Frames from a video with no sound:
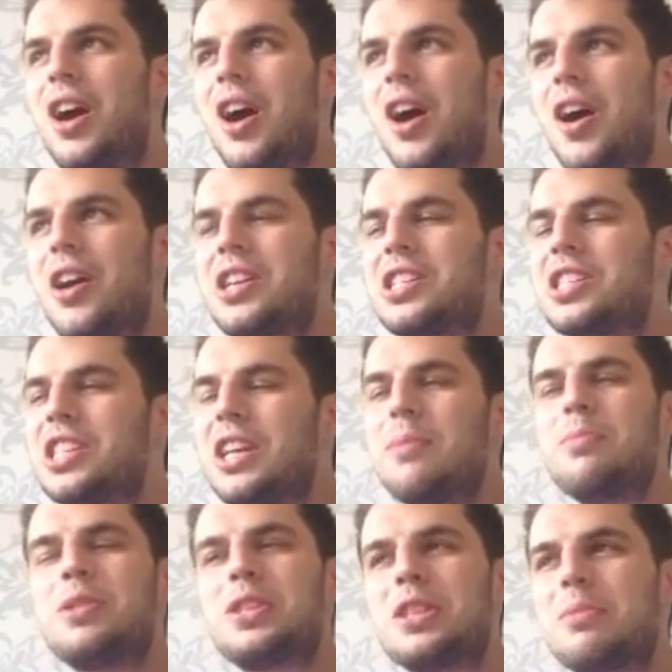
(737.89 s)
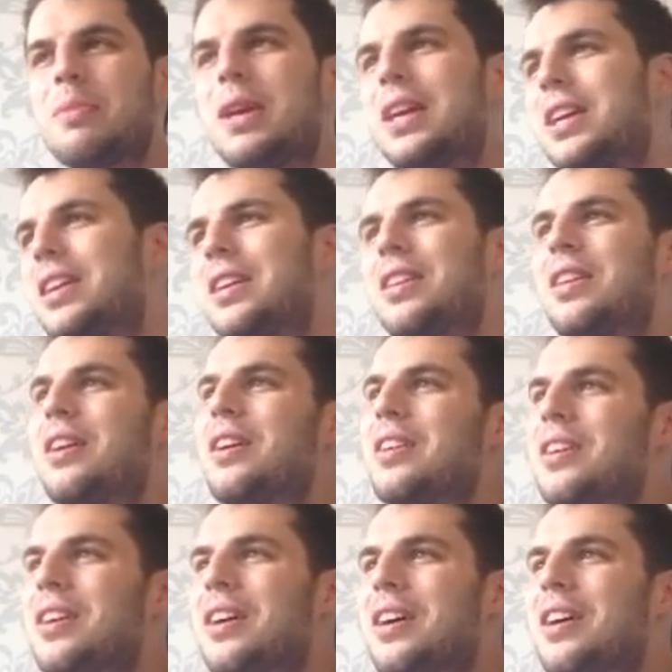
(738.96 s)
It seems to be
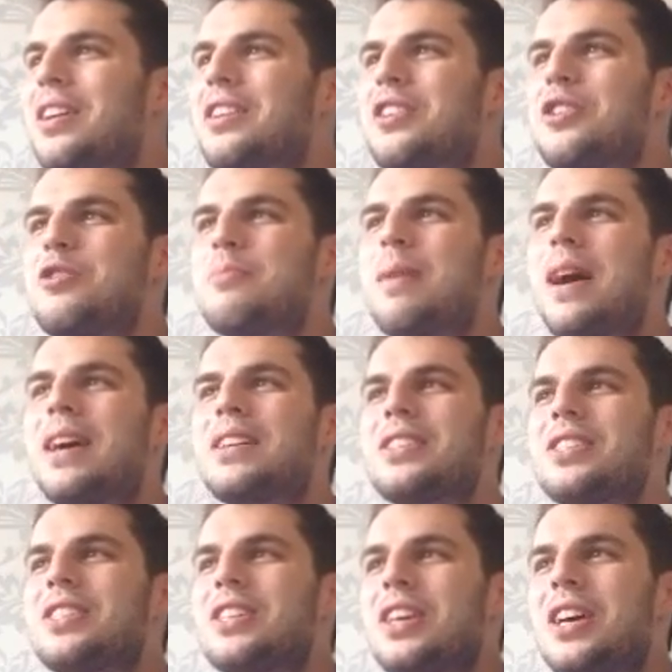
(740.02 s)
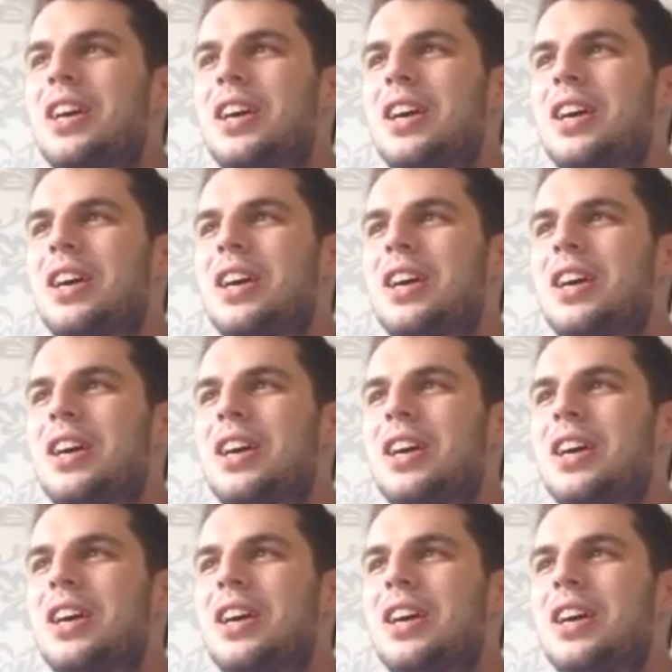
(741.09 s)
that the Eubanks